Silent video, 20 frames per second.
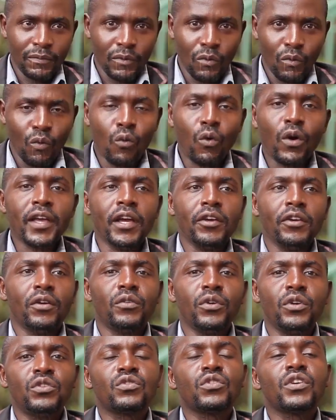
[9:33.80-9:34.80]
where you're
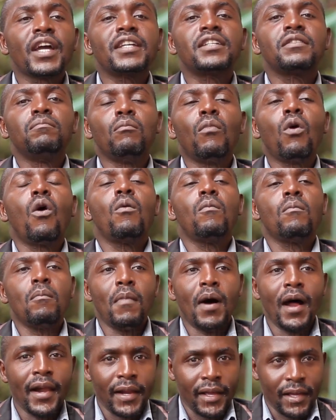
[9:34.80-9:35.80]
going to get more
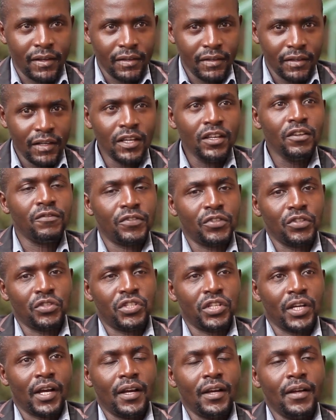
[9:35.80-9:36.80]
money in
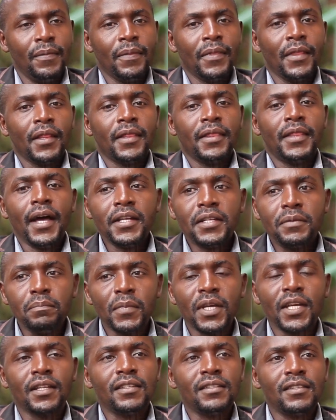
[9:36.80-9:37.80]
future, that
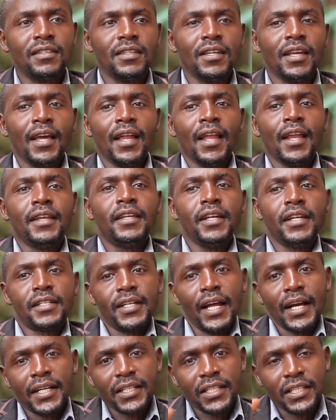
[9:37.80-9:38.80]
means the
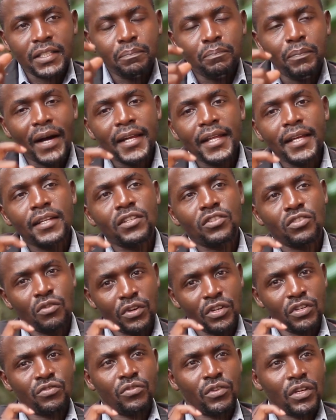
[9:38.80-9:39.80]
tax burden is
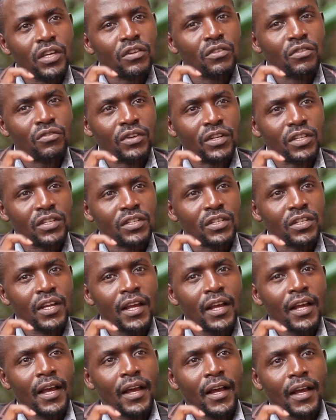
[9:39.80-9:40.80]
going to increase.
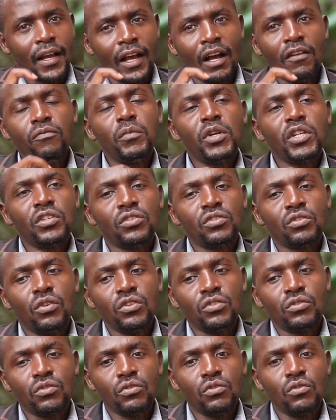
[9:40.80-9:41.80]
Government is
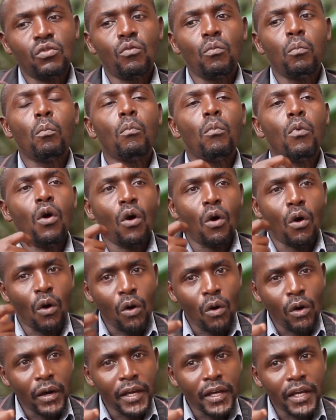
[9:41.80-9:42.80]
going to look
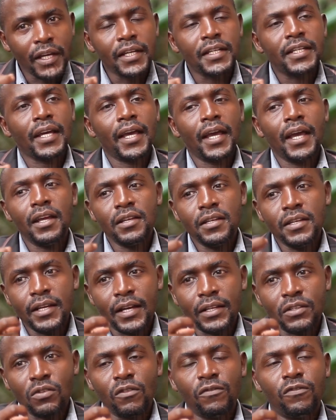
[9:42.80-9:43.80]
more in the
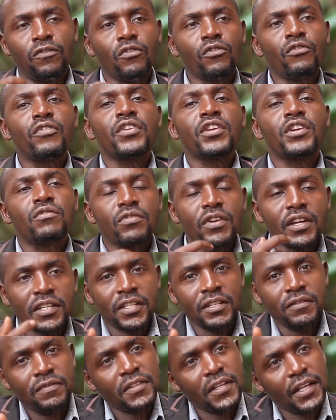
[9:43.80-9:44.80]
areas of
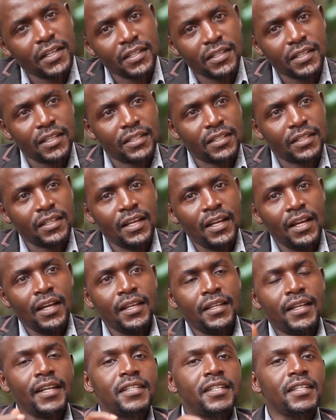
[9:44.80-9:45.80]
regressive taxes,
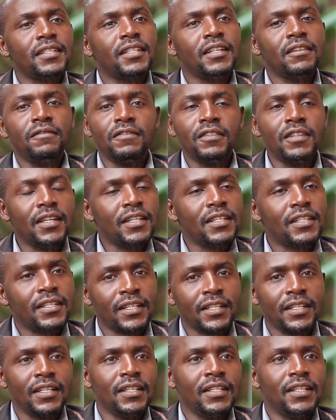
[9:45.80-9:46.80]
that is the VAT,
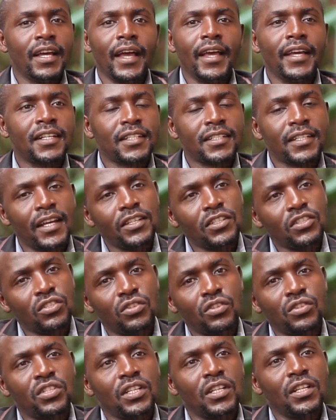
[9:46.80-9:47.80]
the excise
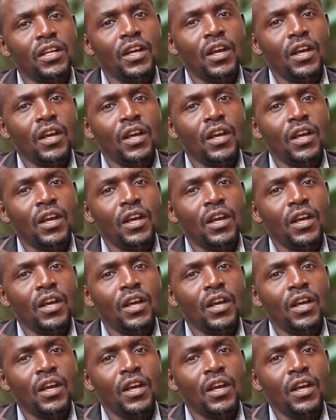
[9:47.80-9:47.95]
duty,